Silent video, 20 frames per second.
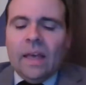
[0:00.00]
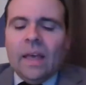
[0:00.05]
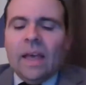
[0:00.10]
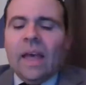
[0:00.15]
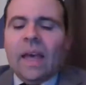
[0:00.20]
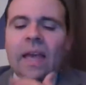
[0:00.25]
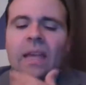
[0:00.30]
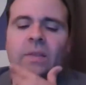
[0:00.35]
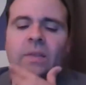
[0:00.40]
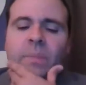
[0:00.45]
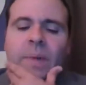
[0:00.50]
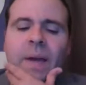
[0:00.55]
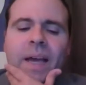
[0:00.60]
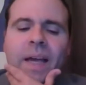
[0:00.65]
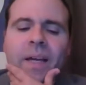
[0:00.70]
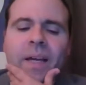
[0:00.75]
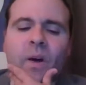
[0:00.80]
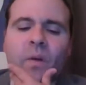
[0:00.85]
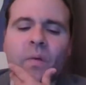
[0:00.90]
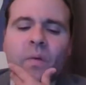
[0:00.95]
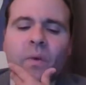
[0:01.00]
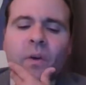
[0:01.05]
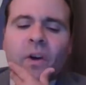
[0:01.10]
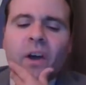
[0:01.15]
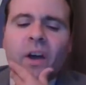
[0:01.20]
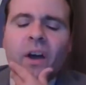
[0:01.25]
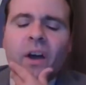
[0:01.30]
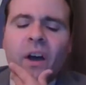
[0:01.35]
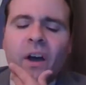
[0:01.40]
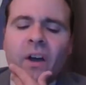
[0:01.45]
He's made over
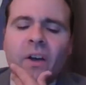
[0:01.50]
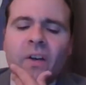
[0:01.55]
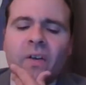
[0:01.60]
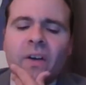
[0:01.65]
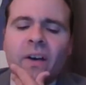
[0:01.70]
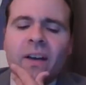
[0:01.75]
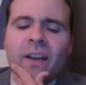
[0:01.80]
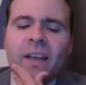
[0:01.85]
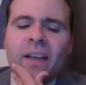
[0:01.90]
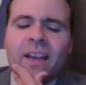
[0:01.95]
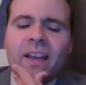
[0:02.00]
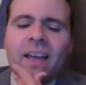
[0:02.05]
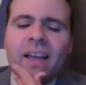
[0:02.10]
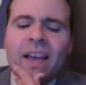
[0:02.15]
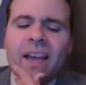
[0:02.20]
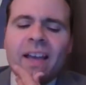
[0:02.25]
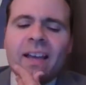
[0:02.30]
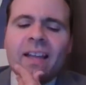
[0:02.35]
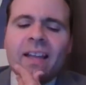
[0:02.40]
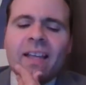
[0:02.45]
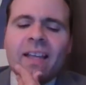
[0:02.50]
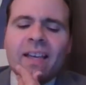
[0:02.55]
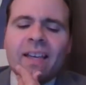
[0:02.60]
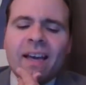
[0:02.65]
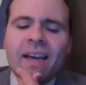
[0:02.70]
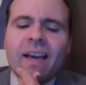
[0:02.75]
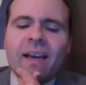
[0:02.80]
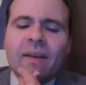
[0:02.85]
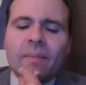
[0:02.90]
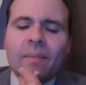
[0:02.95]

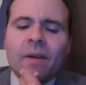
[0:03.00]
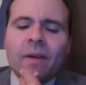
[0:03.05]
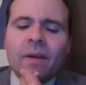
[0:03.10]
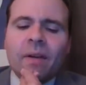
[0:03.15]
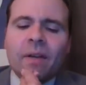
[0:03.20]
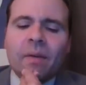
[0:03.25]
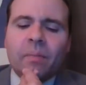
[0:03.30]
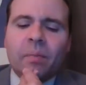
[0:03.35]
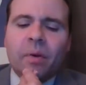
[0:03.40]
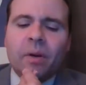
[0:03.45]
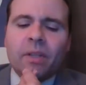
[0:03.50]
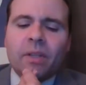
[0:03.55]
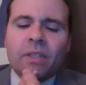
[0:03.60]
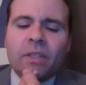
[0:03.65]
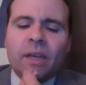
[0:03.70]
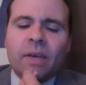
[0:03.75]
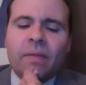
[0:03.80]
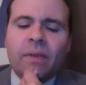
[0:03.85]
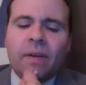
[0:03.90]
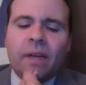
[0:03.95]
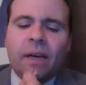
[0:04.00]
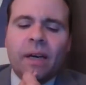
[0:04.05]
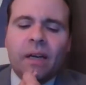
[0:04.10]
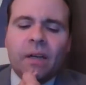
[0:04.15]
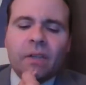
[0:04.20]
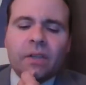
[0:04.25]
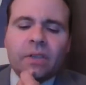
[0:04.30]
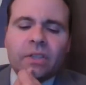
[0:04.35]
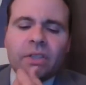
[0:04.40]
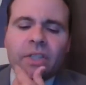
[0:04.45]
$189.7
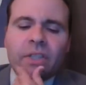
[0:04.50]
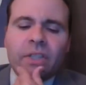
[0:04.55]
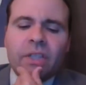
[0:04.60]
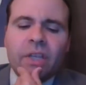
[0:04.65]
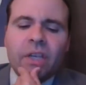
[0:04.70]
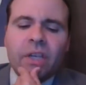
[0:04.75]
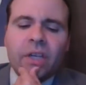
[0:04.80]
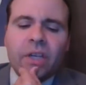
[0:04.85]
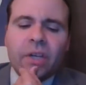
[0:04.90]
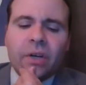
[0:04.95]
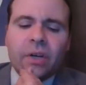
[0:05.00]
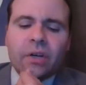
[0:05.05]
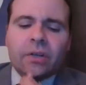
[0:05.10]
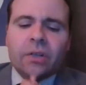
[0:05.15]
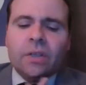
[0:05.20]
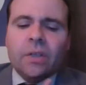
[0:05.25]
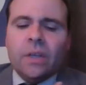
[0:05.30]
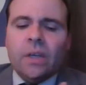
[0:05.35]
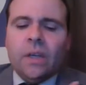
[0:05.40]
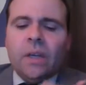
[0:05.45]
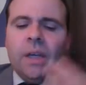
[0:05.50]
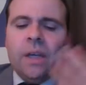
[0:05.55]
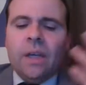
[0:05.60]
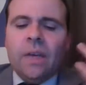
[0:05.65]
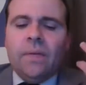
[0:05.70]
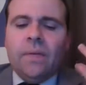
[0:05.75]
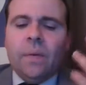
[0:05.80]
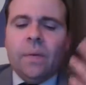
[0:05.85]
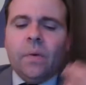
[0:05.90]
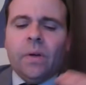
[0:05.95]
million, 16 years.
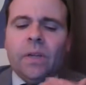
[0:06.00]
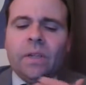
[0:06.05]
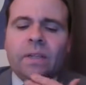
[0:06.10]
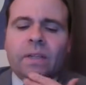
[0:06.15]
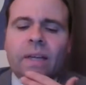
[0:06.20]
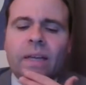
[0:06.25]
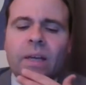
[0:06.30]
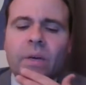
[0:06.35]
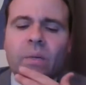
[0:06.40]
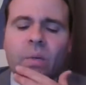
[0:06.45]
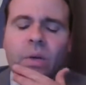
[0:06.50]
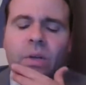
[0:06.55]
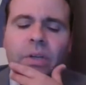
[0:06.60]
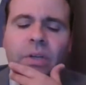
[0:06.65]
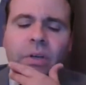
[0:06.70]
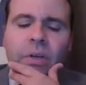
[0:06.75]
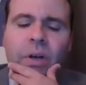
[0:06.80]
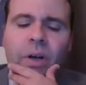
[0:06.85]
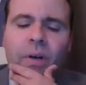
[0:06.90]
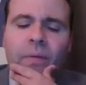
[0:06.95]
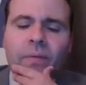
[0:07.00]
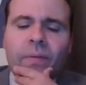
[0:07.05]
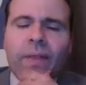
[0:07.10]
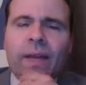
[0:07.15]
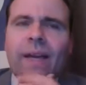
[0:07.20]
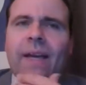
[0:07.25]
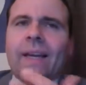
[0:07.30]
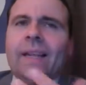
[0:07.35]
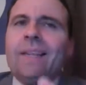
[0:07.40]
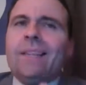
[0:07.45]
If you want to take 1 year off
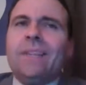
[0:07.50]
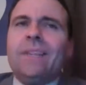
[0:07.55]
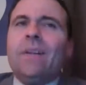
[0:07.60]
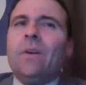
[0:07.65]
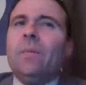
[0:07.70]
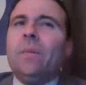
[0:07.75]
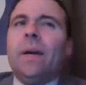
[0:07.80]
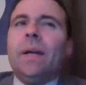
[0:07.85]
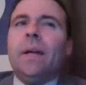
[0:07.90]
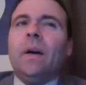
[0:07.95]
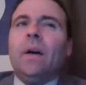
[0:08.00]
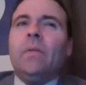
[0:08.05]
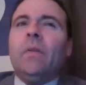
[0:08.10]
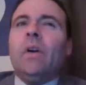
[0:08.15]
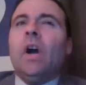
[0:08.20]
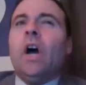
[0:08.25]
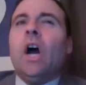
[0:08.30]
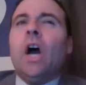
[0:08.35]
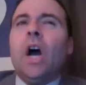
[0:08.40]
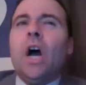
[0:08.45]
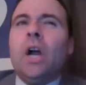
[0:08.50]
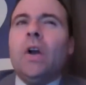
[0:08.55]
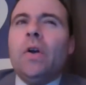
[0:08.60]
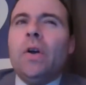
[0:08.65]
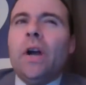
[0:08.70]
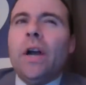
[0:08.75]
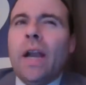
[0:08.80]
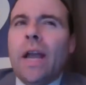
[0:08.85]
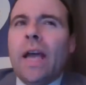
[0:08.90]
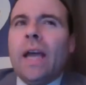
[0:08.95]
that, he still made over
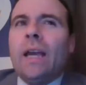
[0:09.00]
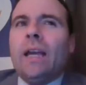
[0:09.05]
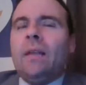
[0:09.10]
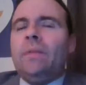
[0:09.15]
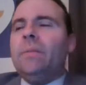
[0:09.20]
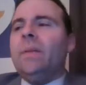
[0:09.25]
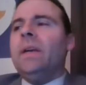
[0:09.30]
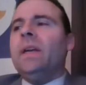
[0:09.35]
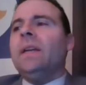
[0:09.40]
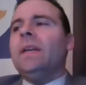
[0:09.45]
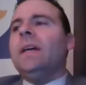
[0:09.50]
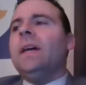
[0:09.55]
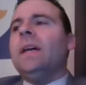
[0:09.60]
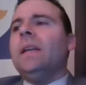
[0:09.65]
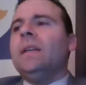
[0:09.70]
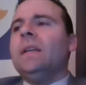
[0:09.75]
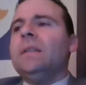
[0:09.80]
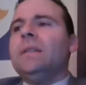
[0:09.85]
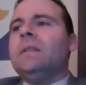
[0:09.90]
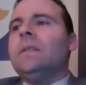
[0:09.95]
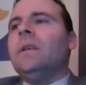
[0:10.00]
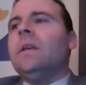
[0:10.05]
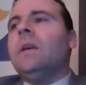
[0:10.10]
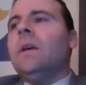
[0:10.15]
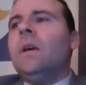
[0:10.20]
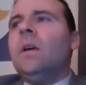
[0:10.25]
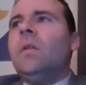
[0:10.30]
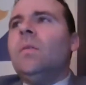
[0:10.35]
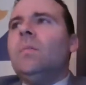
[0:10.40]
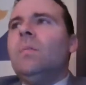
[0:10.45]
$180 million.
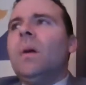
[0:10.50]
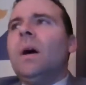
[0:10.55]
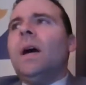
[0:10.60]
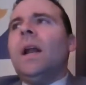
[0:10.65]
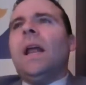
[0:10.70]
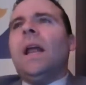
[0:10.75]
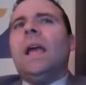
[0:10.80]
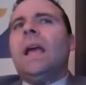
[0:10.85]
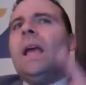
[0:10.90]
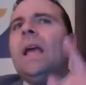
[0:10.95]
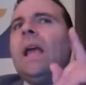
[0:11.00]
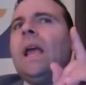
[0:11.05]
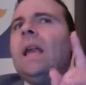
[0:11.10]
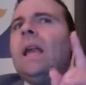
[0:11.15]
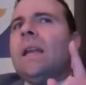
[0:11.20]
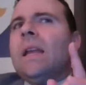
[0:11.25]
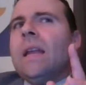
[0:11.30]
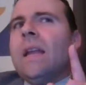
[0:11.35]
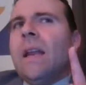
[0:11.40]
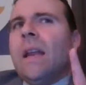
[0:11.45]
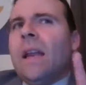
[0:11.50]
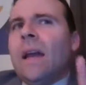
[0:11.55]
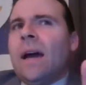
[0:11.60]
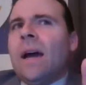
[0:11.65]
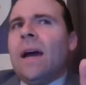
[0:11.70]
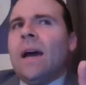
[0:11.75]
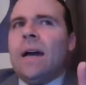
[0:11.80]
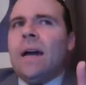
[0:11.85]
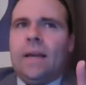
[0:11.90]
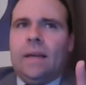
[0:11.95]
But he did
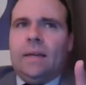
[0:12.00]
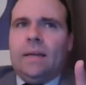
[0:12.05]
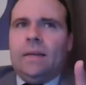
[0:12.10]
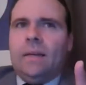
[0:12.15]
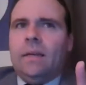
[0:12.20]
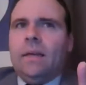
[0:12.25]
not